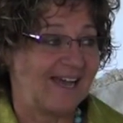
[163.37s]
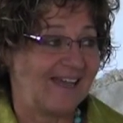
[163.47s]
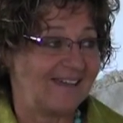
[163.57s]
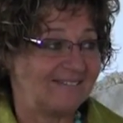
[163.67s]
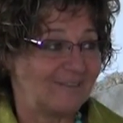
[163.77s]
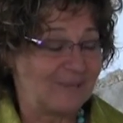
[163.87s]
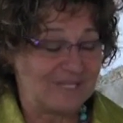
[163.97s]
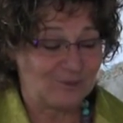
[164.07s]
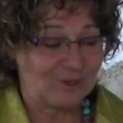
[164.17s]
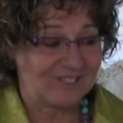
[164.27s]
And the
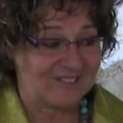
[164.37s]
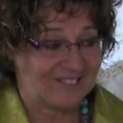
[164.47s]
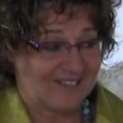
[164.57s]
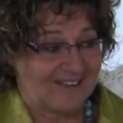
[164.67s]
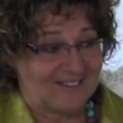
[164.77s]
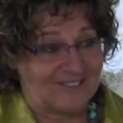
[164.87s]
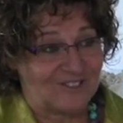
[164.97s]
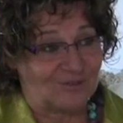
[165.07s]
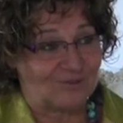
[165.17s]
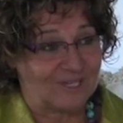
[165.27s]
best we can say is
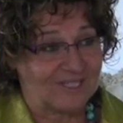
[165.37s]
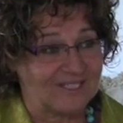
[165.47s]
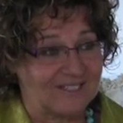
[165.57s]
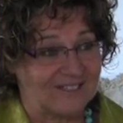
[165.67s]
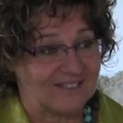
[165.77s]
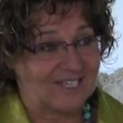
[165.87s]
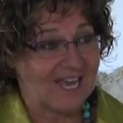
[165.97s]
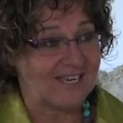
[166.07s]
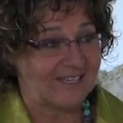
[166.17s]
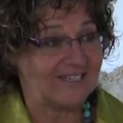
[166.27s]
to really
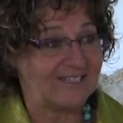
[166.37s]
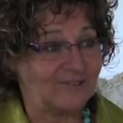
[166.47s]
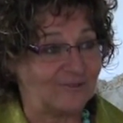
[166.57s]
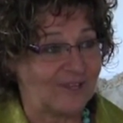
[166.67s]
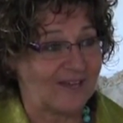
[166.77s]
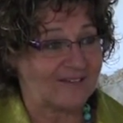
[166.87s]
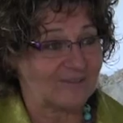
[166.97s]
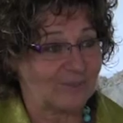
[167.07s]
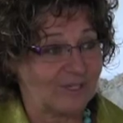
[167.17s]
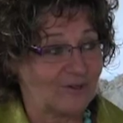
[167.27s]
take heed of that
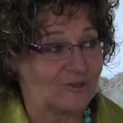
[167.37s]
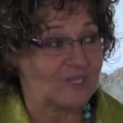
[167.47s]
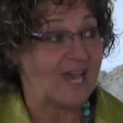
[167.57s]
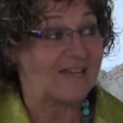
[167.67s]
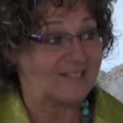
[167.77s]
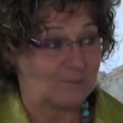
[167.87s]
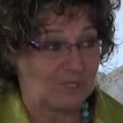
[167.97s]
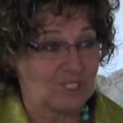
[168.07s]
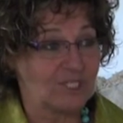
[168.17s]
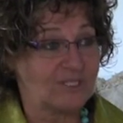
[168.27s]
because,
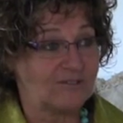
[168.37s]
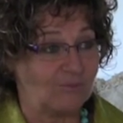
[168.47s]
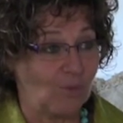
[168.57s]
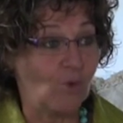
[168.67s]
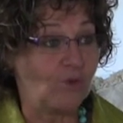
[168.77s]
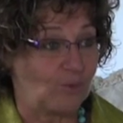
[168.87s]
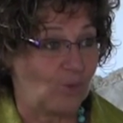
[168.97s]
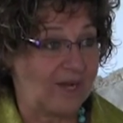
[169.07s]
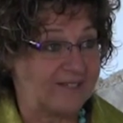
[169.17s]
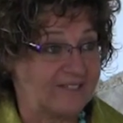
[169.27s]
especially if more than
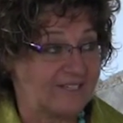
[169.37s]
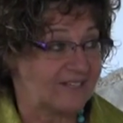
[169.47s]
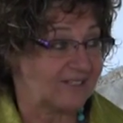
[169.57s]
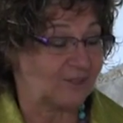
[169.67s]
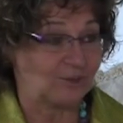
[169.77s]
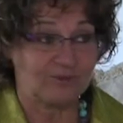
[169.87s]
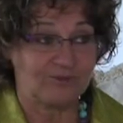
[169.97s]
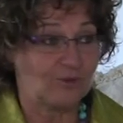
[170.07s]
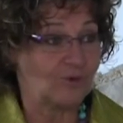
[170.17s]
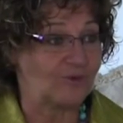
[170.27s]
one is telling you, and if
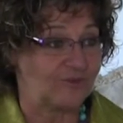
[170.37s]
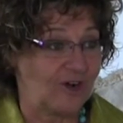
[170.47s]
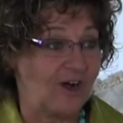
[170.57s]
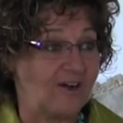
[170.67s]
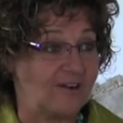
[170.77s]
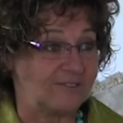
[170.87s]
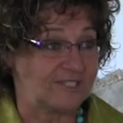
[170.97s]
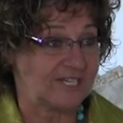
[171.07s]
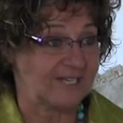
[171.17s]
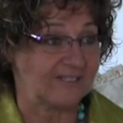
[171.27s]
four or five are
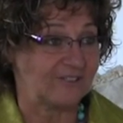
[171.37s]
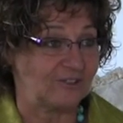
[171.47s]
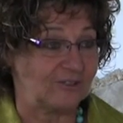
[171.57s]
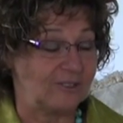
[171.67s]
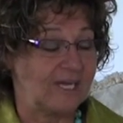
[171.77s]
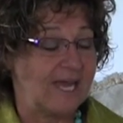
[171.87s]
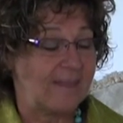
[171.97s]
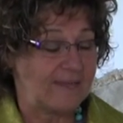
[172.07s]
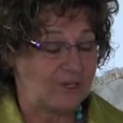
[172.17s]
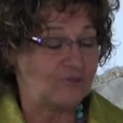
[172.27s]
telling you,
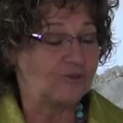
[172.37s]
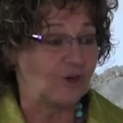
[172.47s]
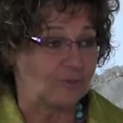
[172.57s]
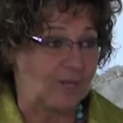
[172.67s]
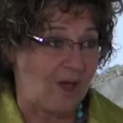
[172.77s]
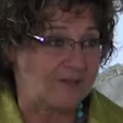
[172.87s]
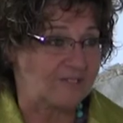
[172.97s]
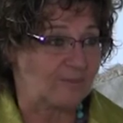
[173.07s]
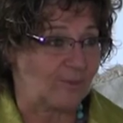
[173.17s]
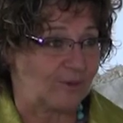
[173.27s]
then you've got a
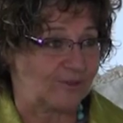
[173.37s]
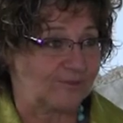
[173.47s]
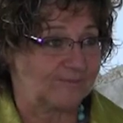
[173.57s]
blind spot.